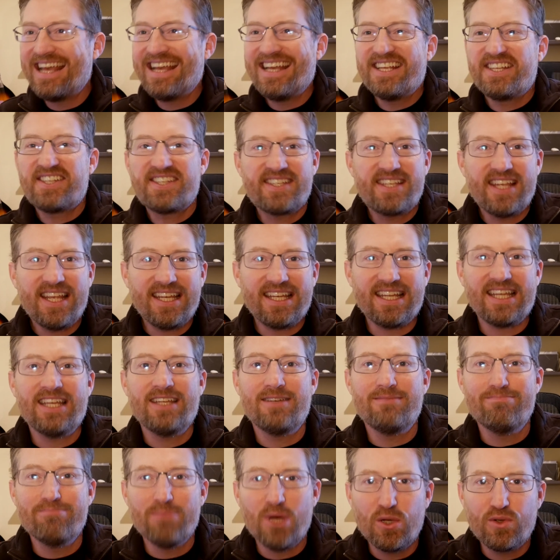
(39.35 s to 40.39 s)
sit
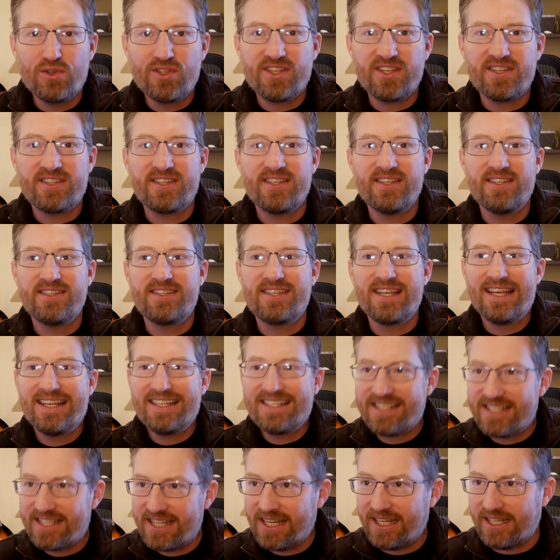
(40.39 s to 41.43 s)
in Moses'
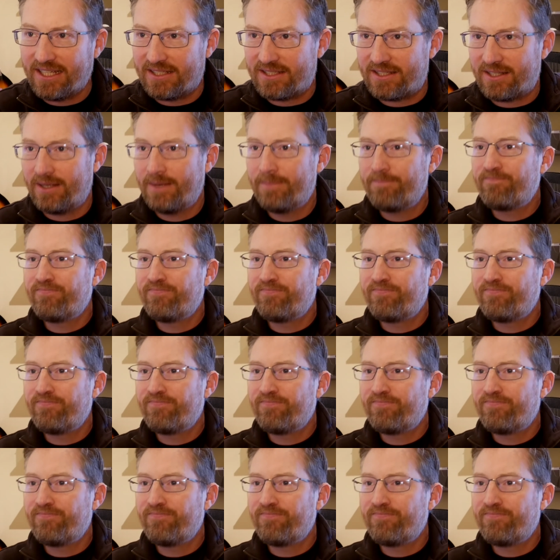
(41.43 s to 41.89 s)
seat,